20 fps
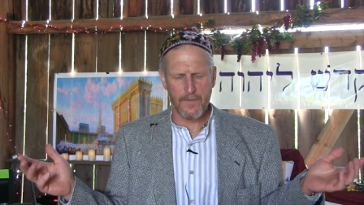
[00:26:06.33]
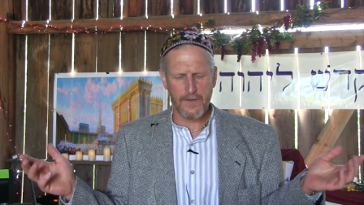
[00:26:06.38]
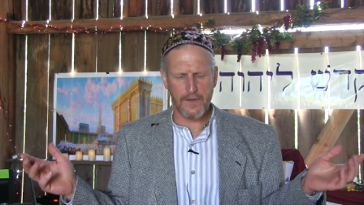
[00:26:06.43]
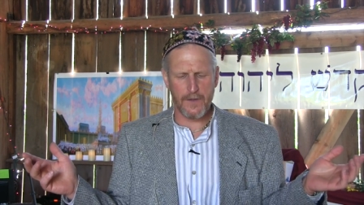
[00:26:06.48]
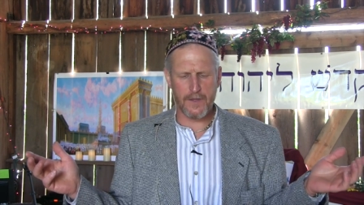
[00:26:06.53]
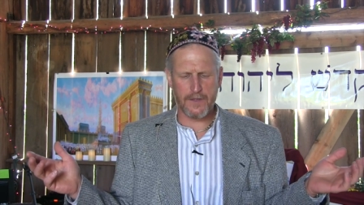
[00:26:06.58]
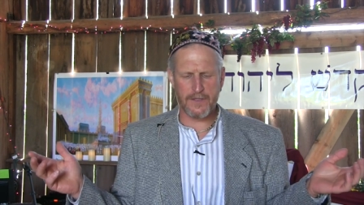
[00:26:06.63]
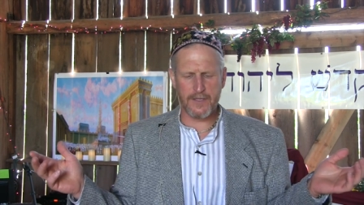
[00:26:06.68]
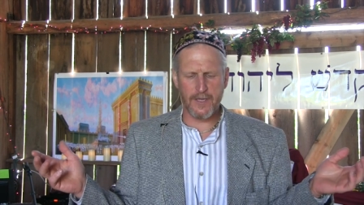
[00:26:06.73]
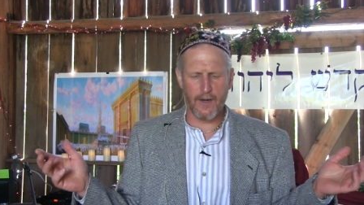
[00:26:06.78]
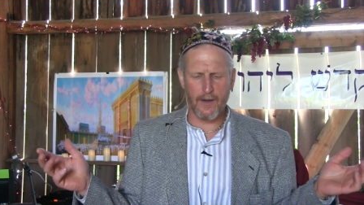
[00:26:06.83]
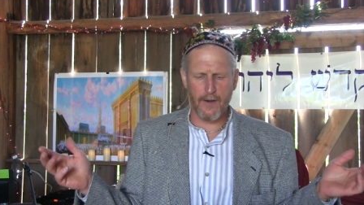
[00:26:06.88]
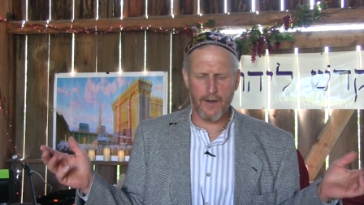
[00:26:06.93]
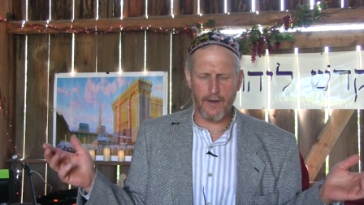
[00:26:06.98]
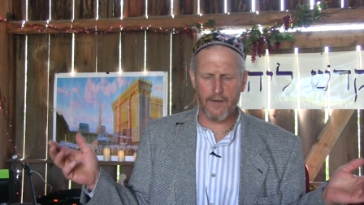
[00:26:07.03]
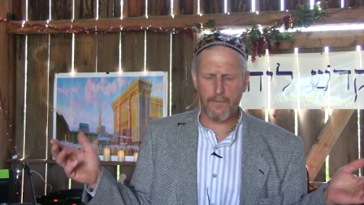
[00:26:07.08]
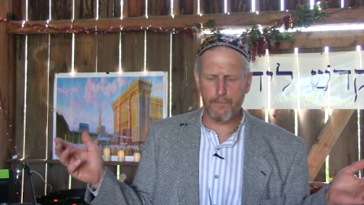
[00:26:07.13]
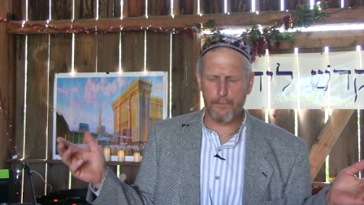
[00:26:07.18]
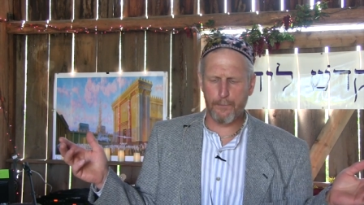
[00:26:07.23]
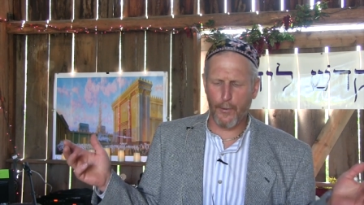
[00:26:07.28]
So the
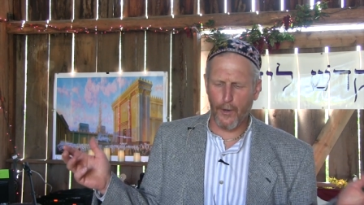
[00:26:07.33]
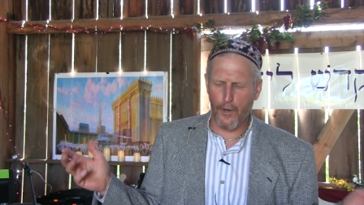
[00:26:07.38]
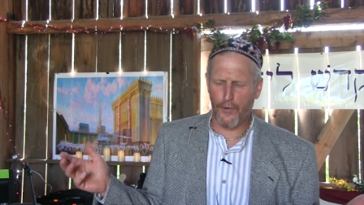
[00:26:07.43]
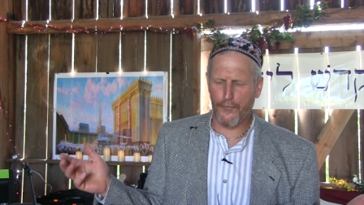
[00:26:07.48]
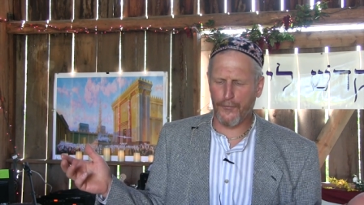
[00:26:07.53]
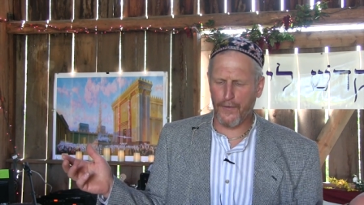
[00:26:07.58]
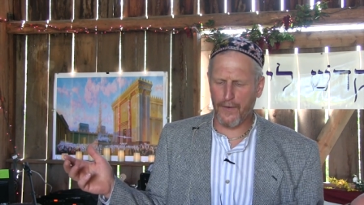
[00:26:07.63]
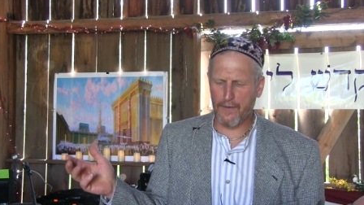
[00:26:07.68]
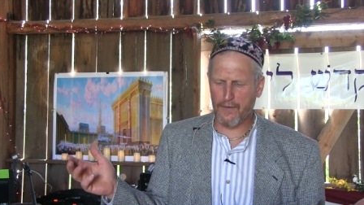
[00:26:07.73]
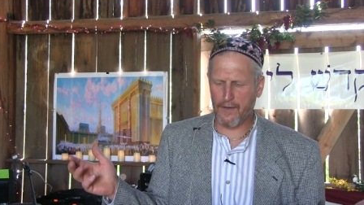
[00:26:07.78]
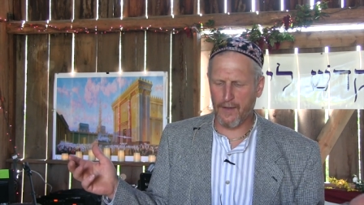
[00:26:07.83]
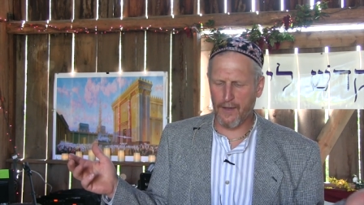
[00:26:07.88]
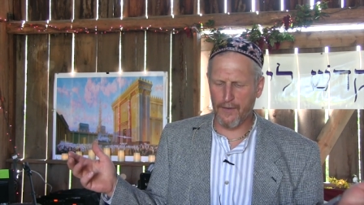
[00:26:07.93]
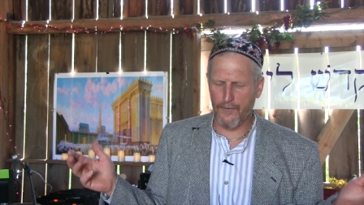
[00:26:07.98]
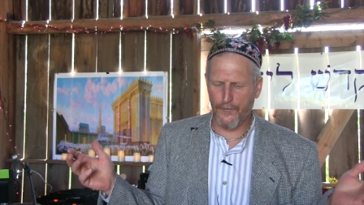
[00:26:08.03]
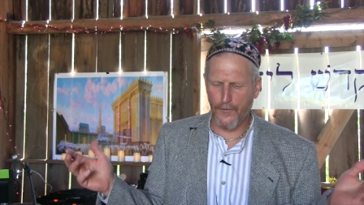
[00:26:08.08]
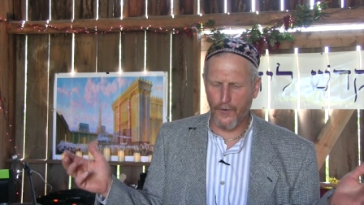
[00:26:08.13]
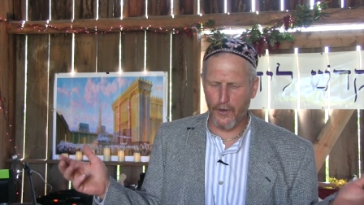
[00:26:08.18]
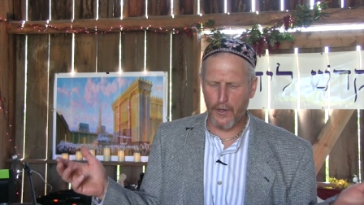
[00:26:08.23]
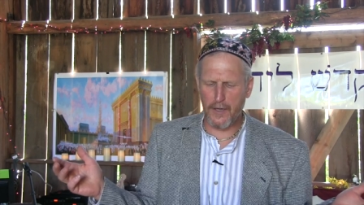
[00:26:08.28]
Torah is perfect,
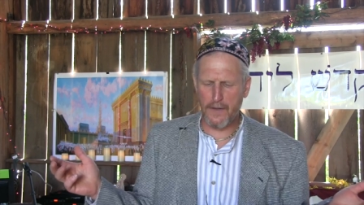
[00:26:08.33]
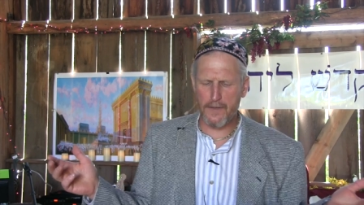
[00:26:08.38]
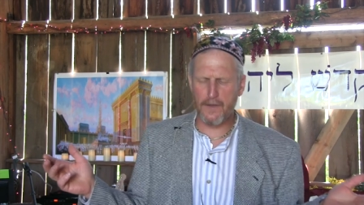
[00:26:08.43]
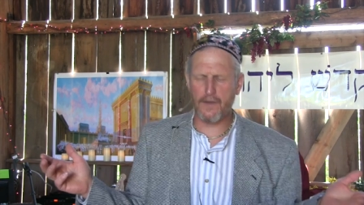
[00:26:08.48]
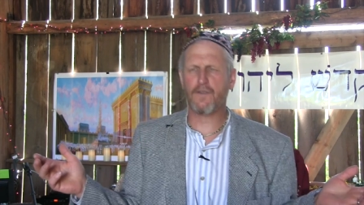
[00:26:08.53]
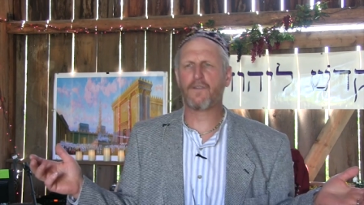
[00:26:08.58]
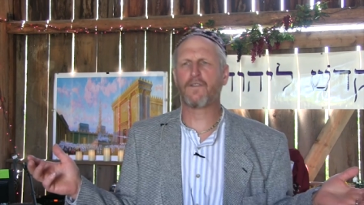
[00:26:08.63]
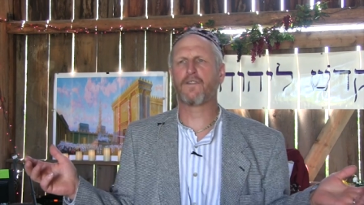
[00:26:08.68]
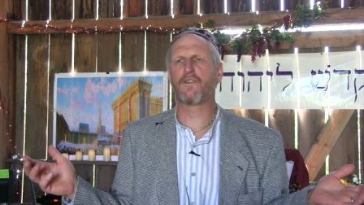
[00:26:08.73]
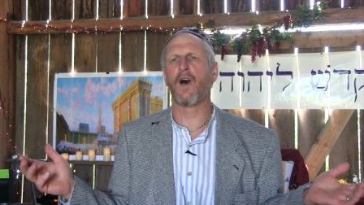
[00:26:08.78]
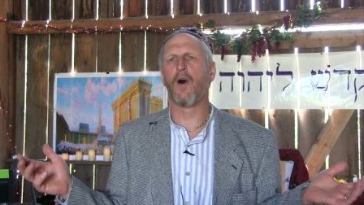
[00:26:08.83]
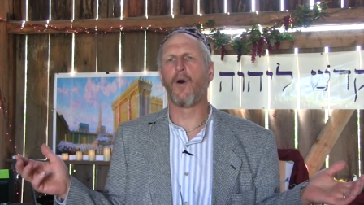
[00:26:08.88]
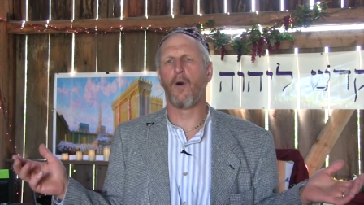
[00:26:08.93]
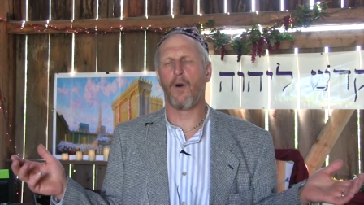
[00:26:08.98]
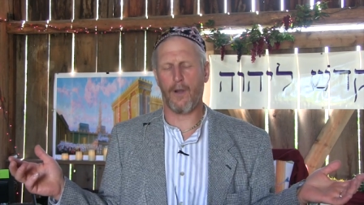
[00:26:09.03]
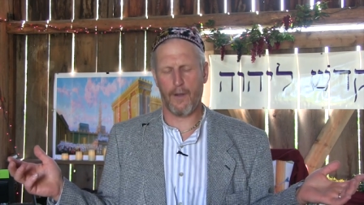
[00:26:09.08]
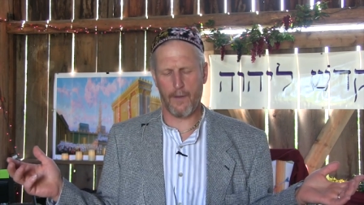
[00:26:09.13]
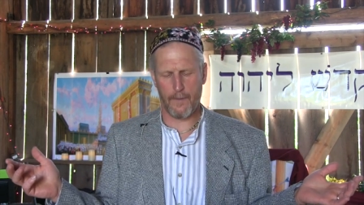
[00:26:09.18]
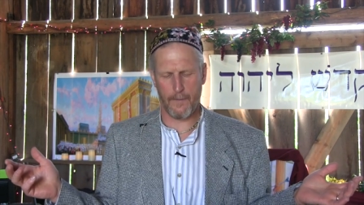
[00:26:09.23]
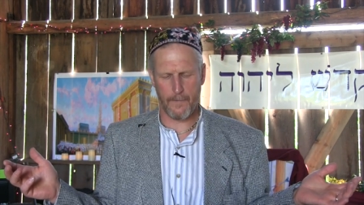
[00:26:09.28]
converting the
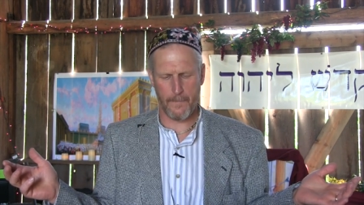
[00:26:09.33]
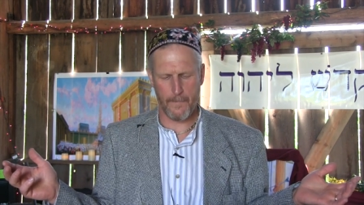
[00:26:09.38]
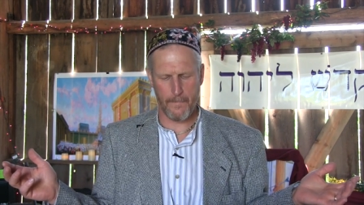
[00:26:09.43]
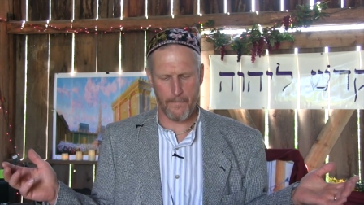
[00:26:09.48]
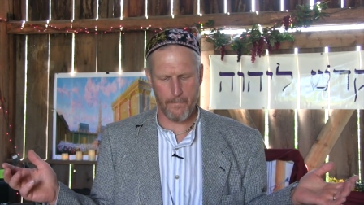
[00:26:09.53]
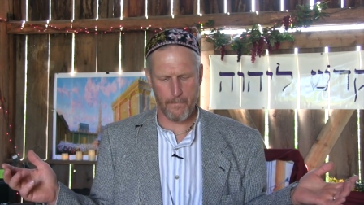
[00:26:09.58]
soul.